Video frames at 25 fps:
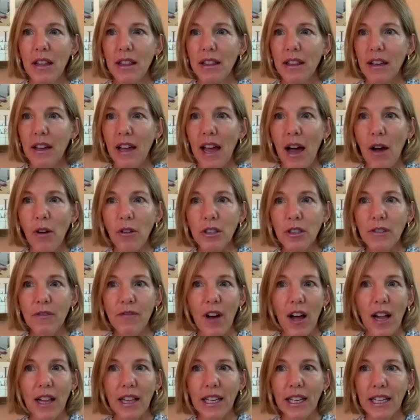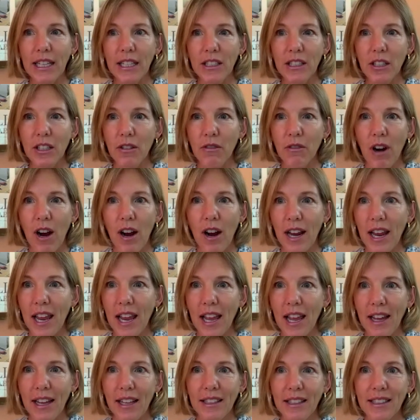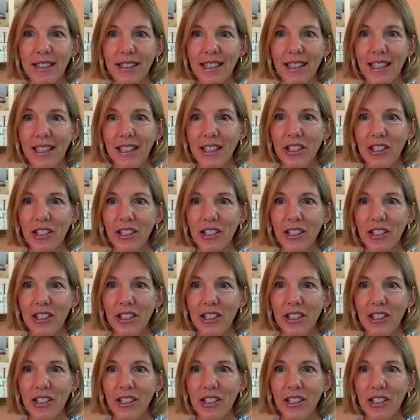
the house falling into the wrong hands.